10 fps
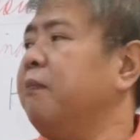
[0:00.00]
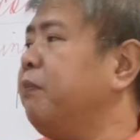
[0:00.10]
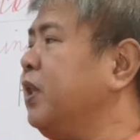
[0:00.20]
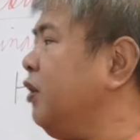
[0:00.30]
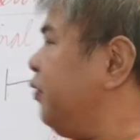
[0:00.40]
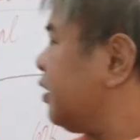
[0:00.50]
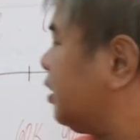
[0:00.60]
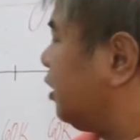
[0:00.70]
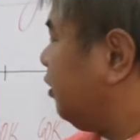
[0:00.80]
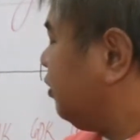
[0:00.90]
But if it's
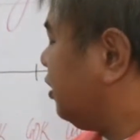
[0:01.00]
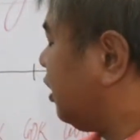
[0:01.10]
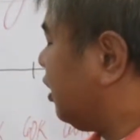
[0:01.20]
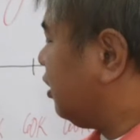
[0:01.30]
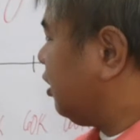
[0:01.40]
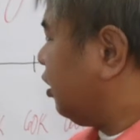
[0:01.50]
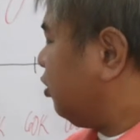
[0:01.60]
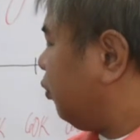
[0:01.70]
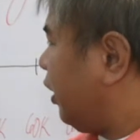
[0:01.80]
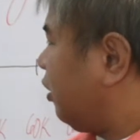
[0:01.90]
the
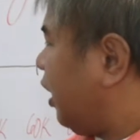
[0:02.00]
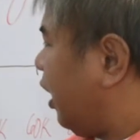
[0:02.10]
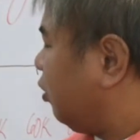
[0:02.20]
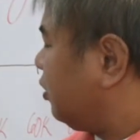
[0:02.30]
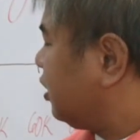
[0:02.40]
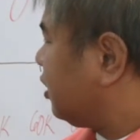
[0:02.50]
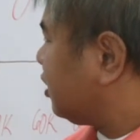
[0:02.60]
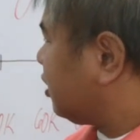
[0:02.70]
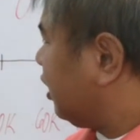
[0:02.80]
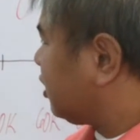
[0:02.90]
other way around, this
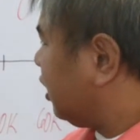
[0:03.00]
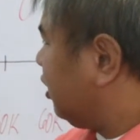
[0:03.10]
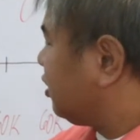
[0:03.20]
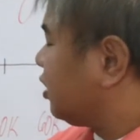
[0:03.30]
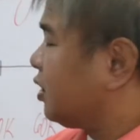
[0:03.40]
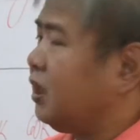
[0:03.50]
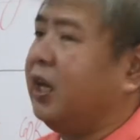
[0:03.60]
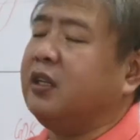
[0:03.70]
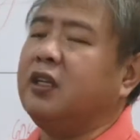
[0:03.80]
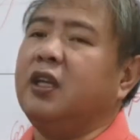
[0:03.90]
is 6 and this is
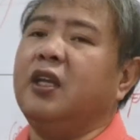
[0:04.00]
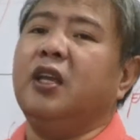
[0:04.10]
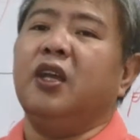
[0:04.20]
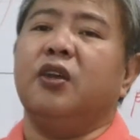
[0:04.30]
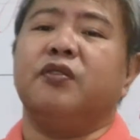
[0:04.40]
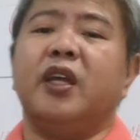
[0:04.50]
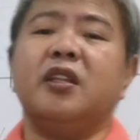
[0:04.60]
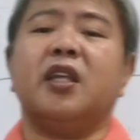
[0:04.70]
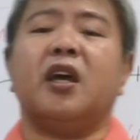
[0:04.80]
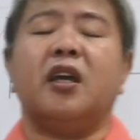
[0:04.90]
10,
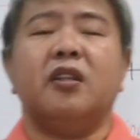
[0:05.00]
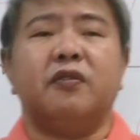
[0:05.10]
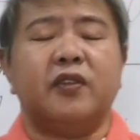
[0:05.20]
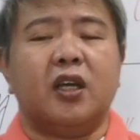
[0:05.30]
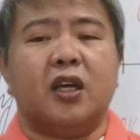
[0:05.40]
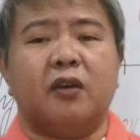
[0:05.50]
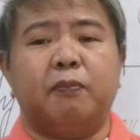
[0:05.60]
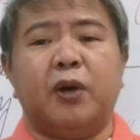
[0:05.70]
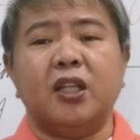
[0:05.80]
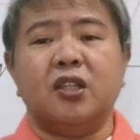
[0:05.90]
then
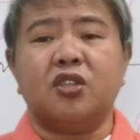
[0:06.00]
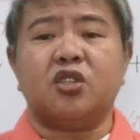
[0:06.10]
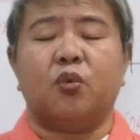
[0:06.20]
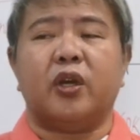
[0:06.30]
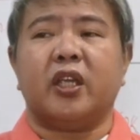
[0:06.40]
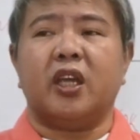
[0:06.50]
the bond issuer